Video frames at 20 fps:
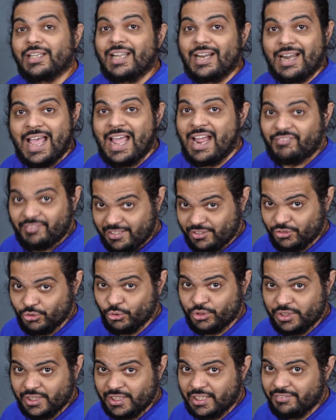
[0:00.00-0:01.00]
that I have
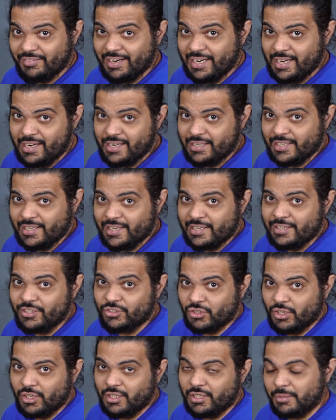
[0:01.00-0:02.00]
dissociative identity
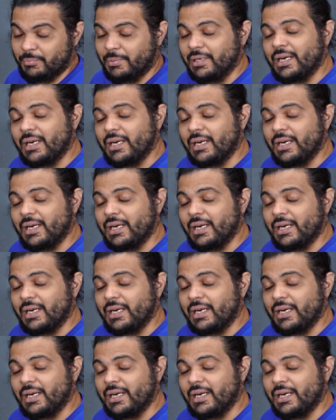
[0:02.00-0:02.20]
disorder,